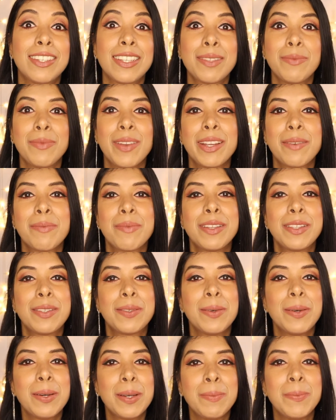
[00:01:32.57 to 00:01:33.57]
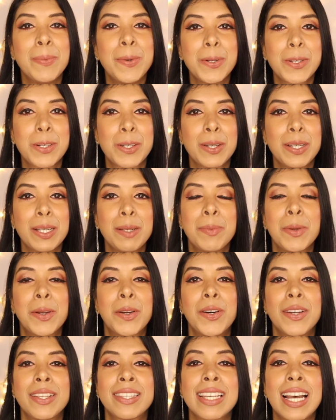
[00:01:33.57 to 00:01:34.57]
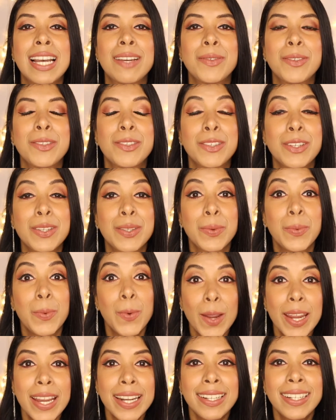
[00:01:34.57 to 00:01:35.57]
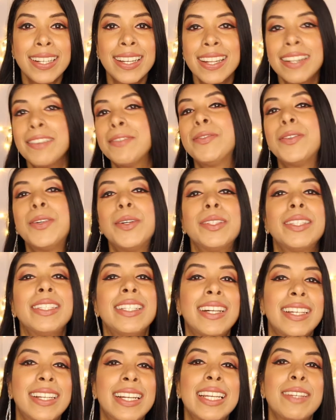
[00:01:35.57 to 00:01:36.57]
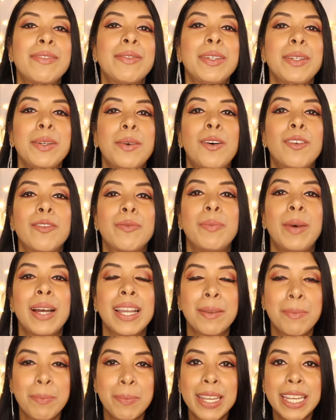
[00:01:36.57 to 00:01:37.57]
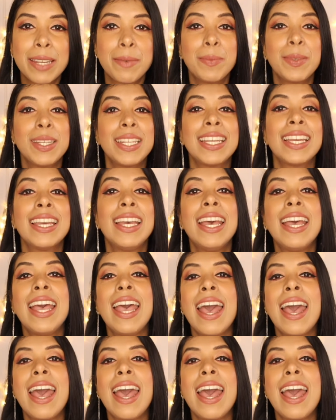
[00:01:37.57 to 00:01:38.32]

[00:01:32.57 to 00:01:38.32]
just made me so emotional because I was just waiting for the arrival of my baby.